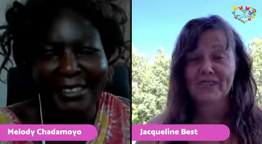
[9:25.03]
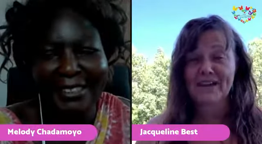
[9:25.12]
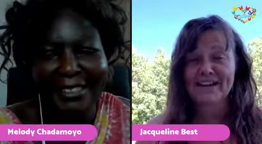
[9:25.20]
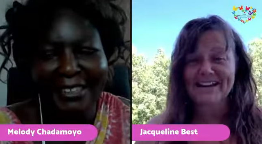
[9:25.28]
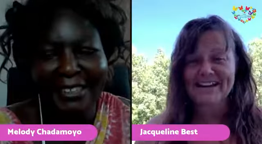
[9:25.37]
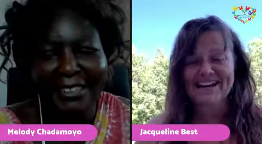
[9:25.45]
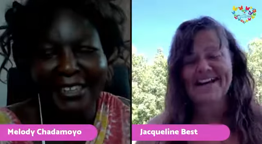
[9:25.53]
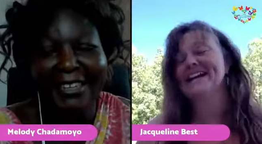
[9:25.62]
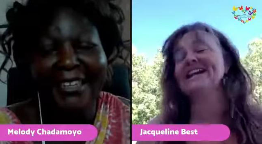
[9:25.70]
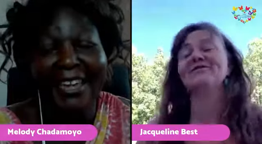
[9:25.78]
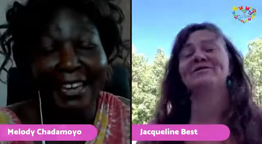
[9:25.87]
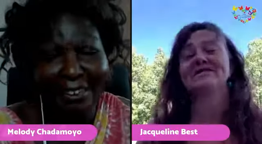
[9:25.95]
Speaker 1: right? And
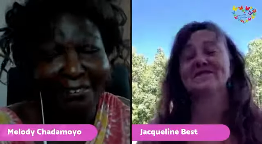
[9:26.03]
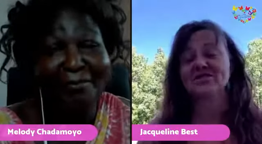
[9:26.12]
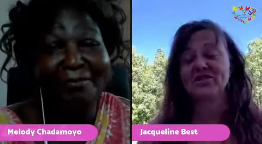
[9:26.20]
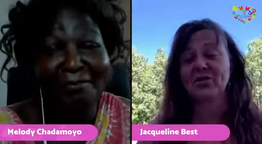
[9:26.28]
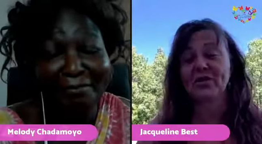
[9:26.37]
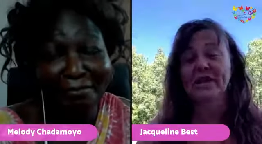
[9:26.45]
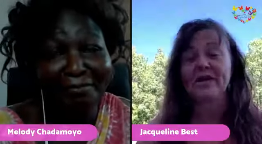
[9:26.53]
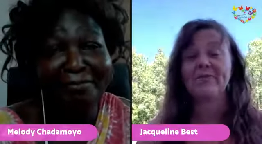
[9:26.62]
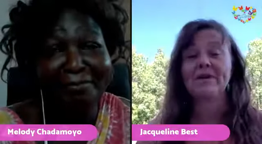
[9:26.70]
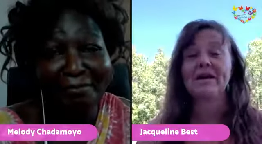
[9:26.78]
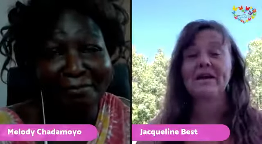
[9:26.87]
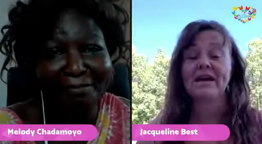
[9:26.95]
he yeah. wasn't showing up.
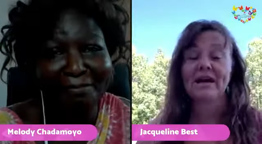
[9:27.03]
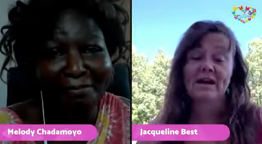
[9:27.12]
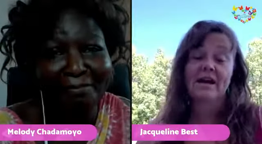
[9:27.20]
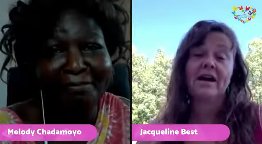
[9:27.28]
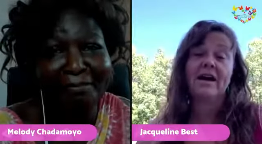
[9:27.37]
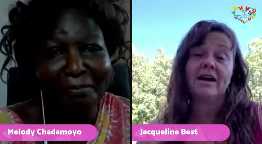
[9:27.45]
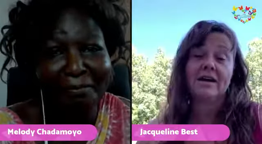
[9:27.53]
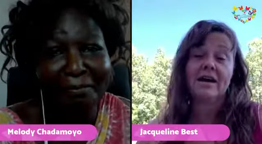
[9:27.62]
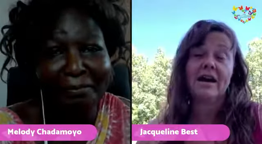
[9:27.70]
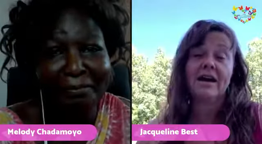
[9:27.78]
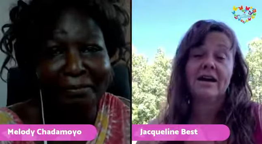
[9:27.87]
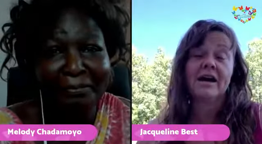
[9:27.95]
Mm.
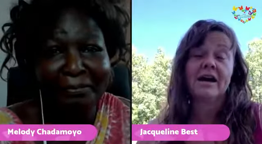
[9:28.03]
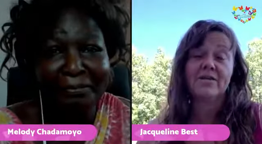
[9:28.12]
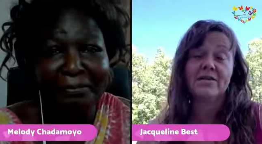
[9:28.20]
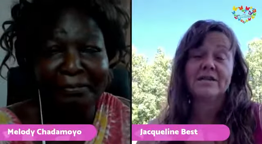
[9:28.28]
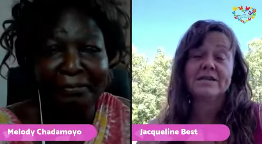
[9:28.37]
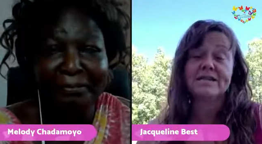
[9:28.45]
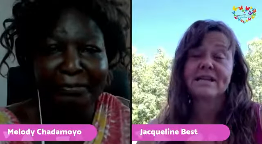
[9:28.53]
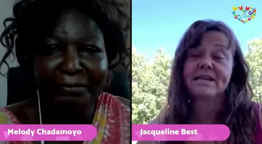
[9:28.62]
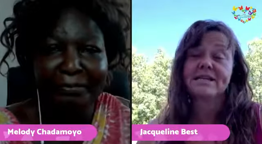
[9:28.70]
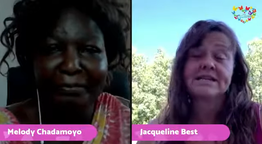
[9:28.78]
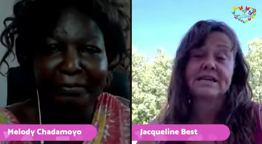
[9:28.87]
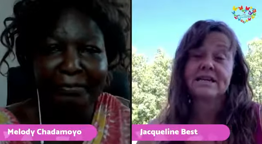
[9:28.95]
I, I would have said
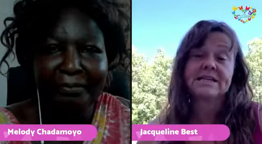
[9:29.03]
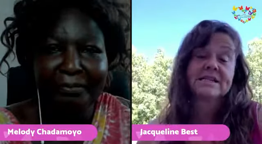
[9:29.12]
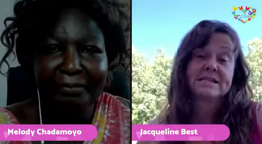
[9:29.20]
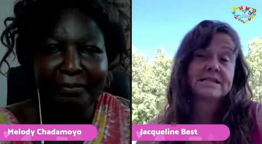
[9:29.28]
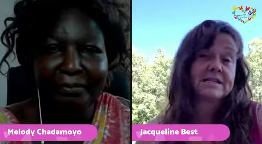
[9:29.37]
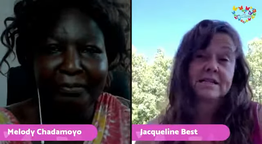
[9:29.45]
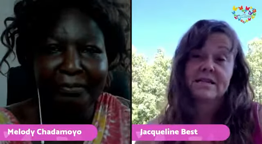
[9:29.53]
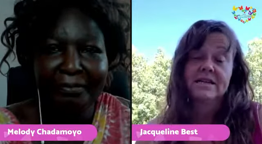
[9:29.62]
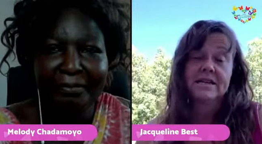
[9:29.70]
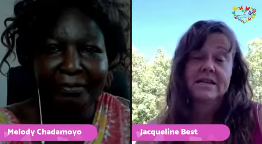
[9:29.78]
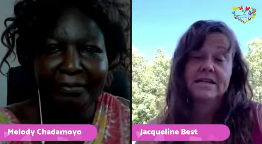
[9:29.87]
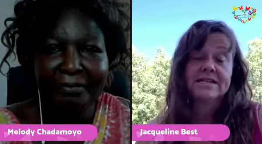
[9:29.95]
he's
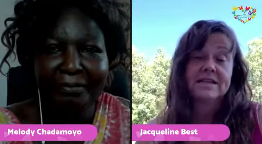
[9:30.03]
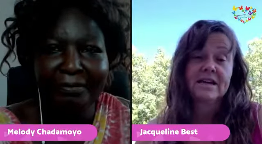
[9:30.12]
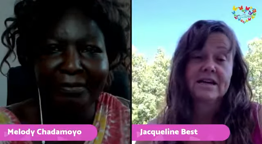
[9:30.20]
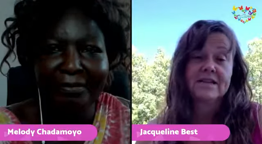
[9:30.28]
he's not